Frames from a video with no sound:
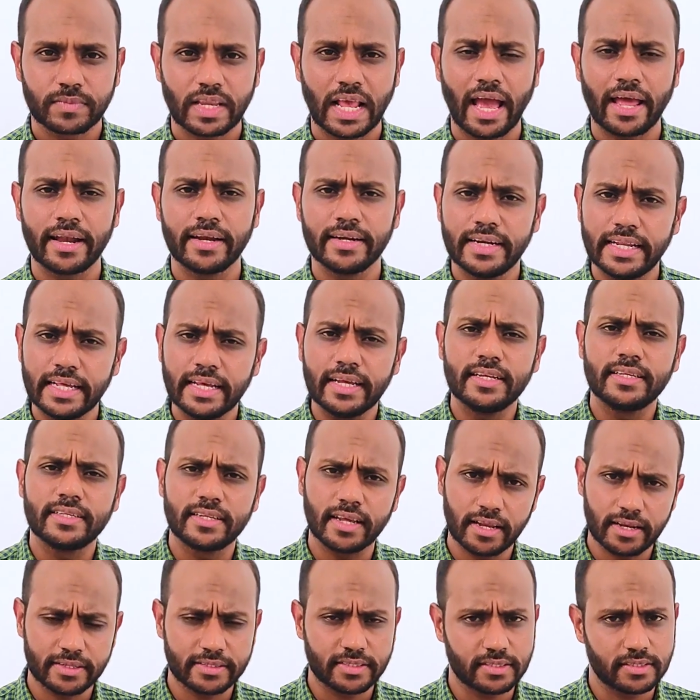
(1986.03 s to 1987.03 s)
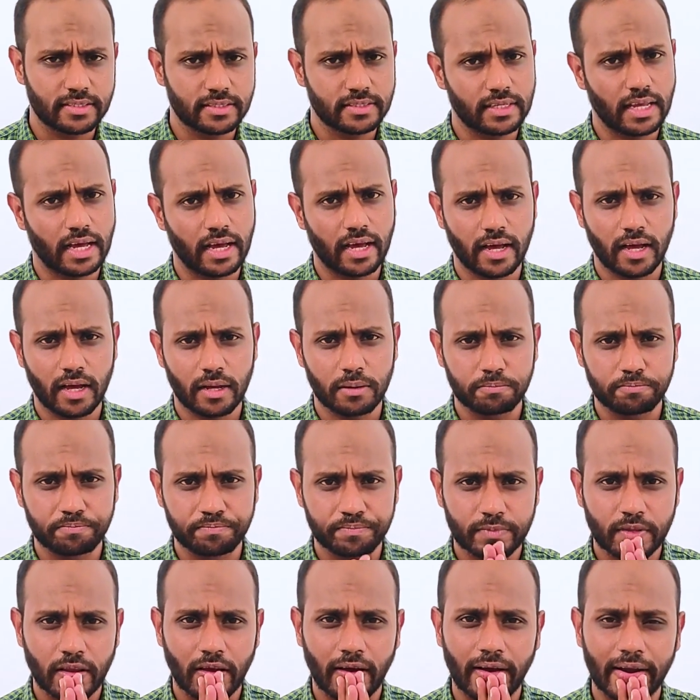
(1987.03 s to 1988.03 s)
And details,
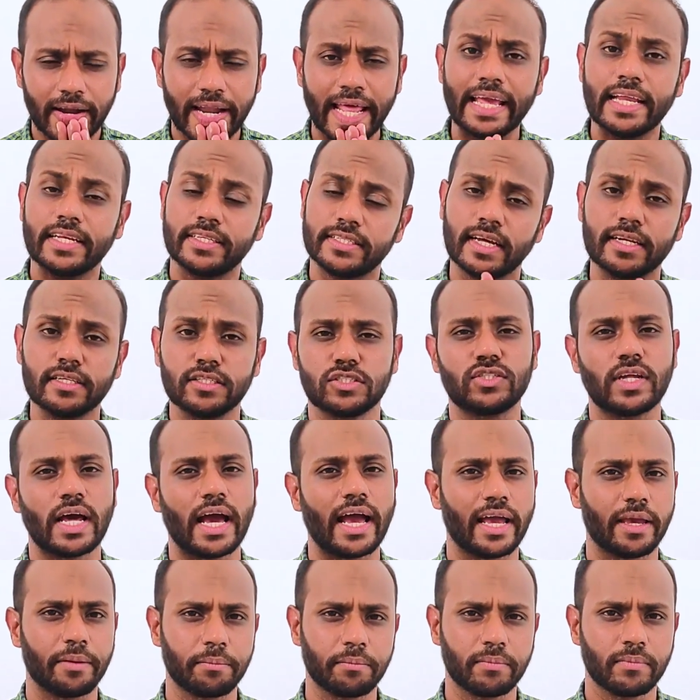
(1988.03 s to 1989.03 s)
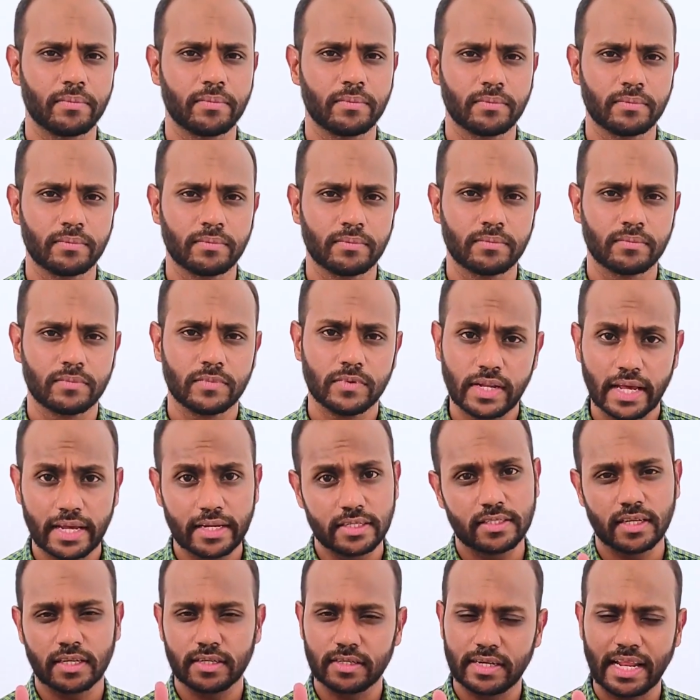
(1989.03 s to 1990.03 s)
date and time
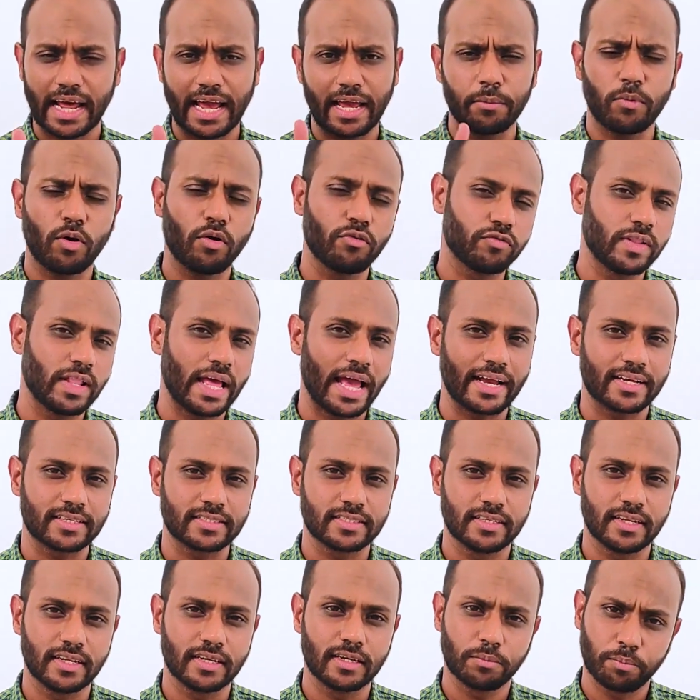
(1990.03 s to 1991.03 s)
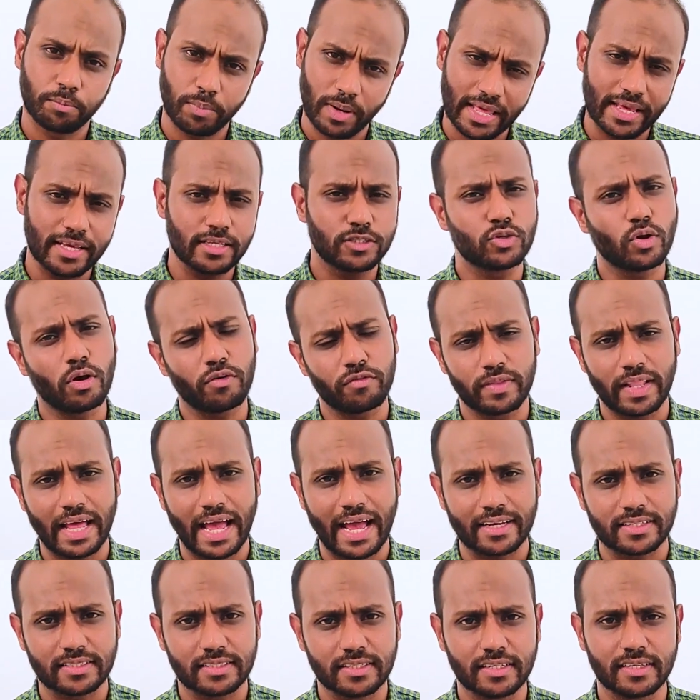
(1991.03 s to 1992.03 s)
of the accident, place of the
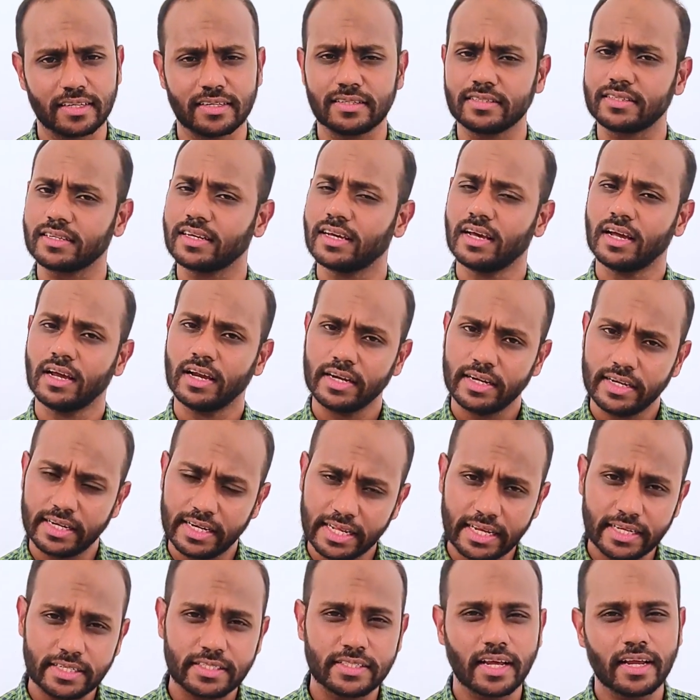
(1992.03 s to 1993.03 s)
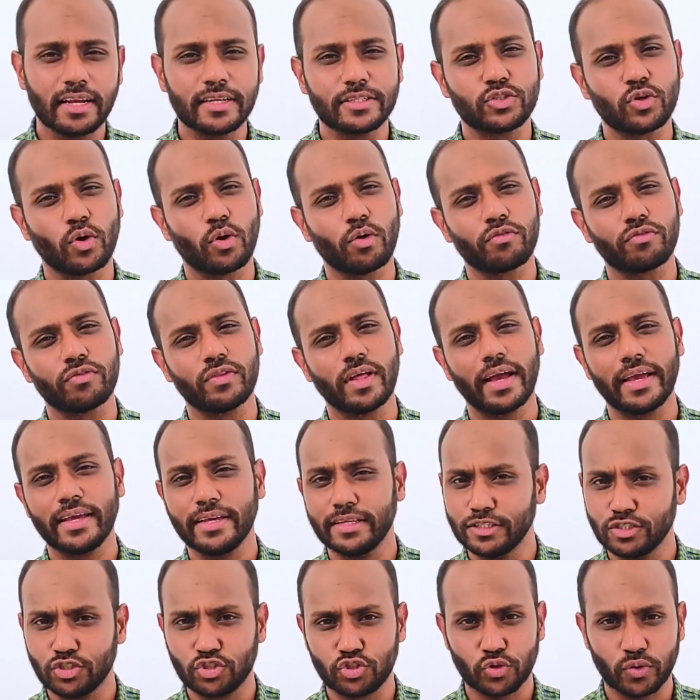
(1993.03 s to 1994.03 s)
accident, details of the
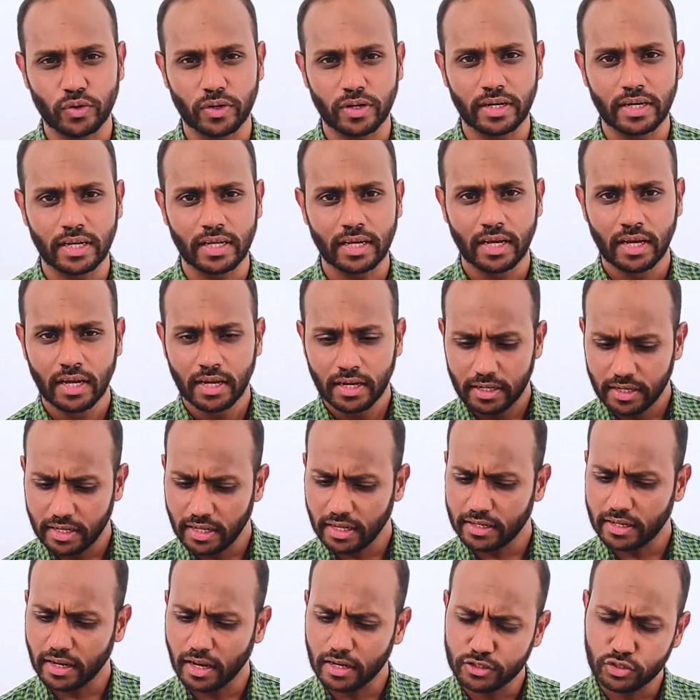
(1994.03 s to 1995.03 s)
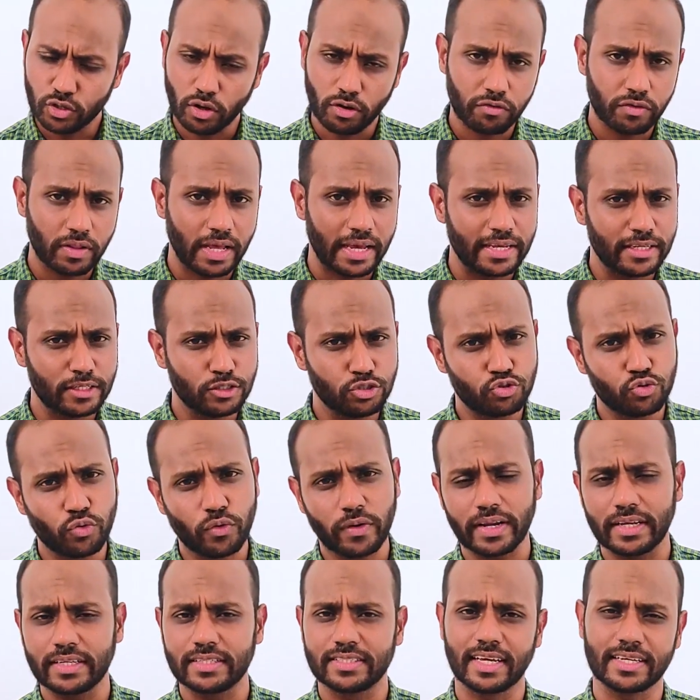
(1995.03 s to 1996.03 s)
injured, details of the
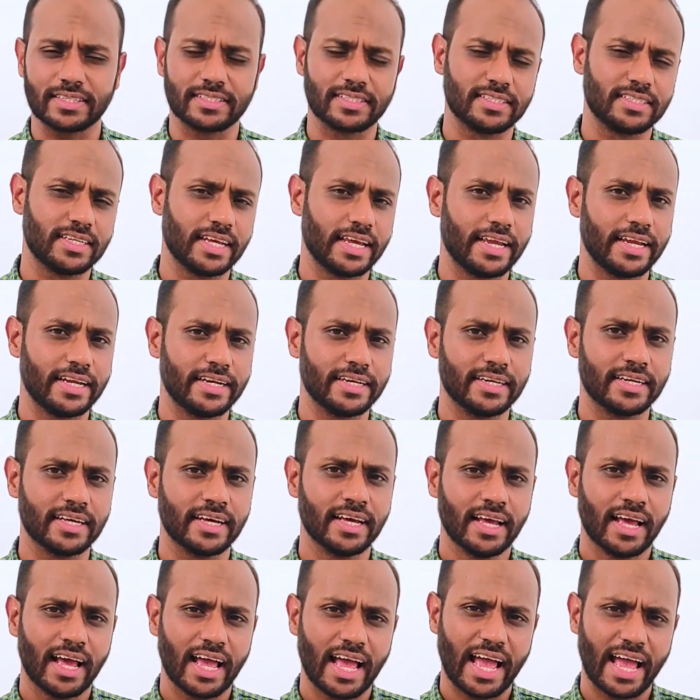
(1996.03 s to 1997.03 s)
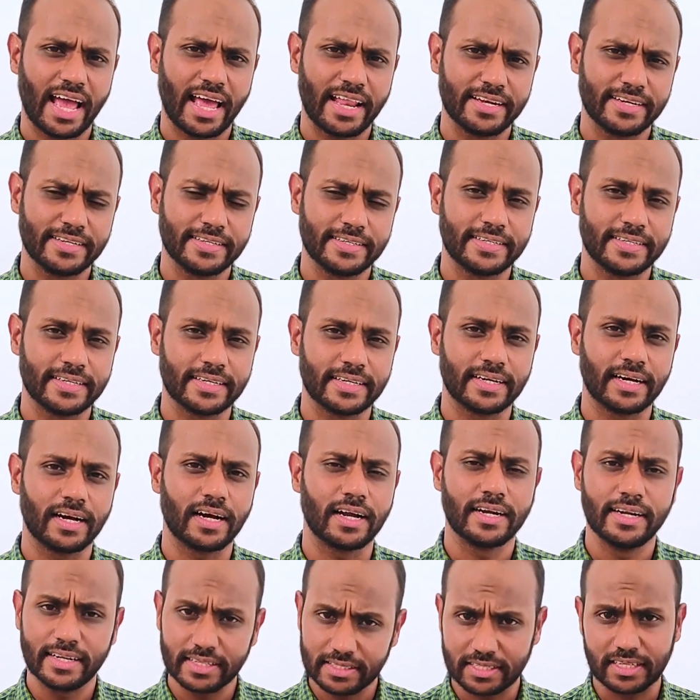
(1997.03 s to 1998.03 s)
injury sustained, and
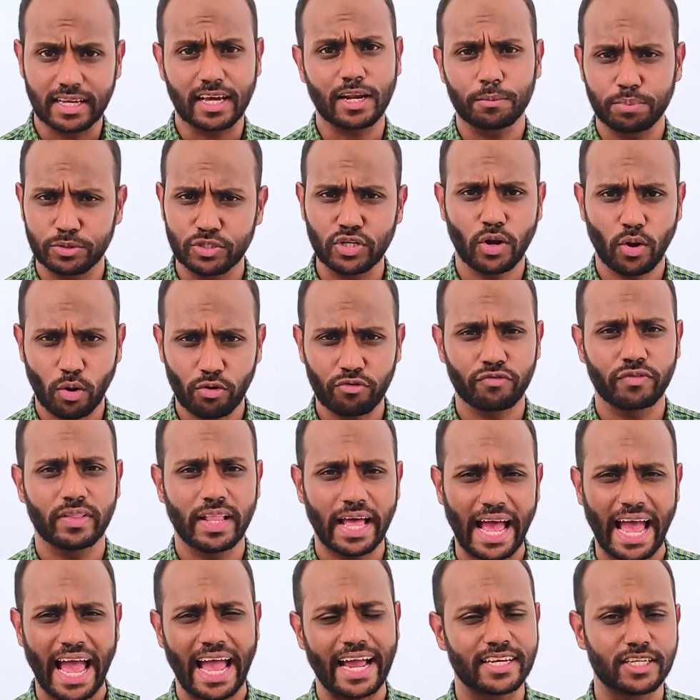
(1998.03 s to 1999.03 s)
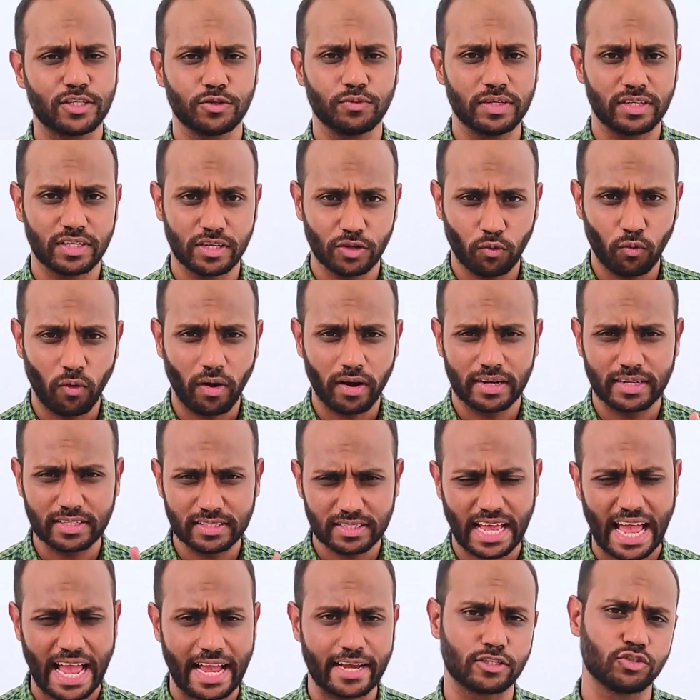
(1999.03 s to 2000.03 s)
description of the activity, what
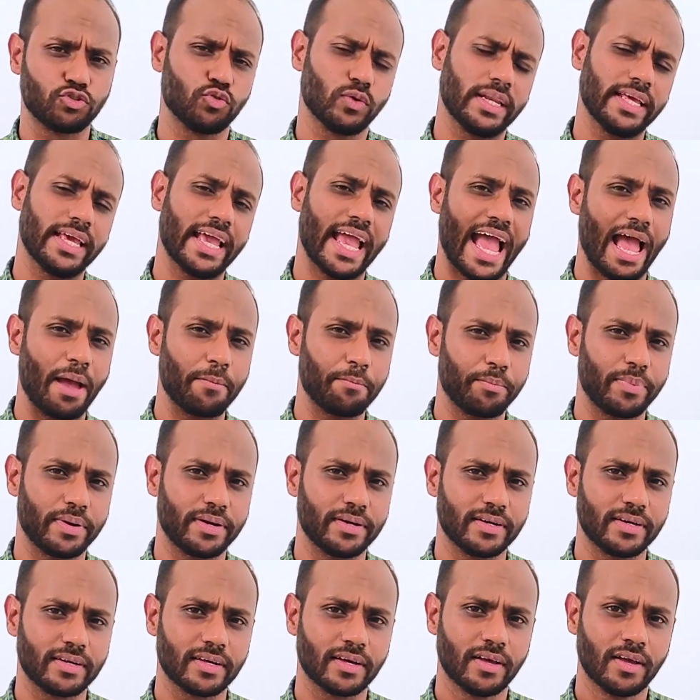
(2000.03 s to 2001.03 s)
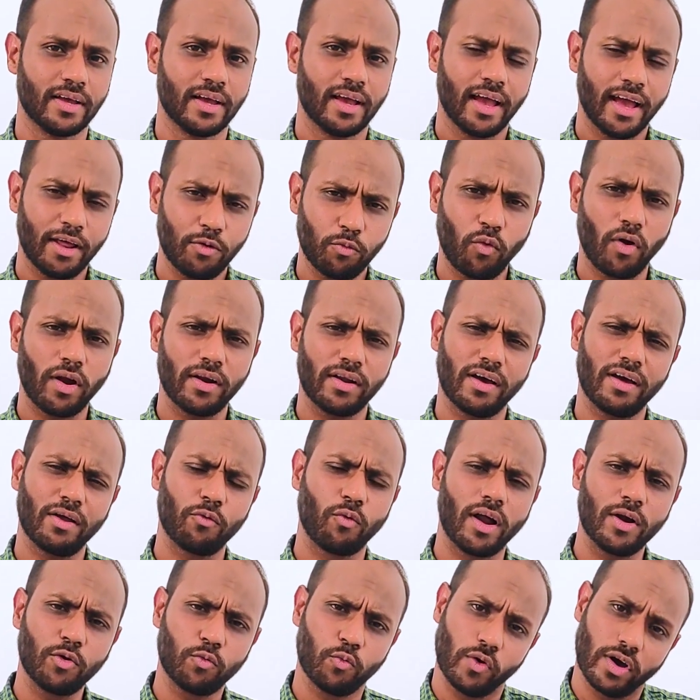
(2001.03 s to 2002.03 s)
is actually happened, and what
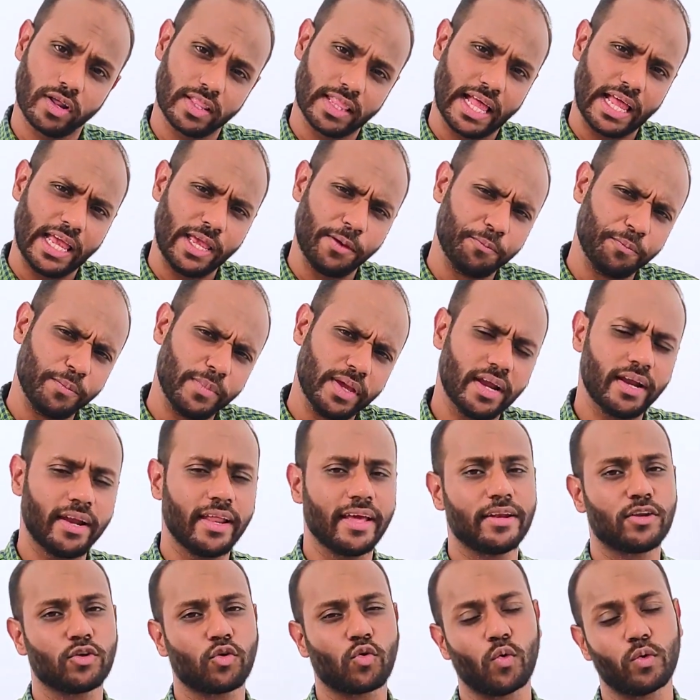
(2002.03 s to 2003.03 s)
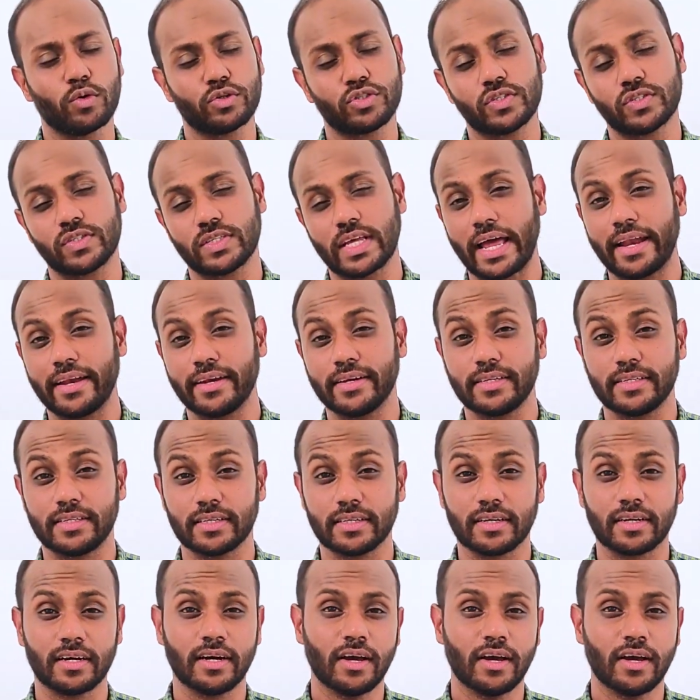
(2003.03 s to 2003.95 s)
were the immediate causes and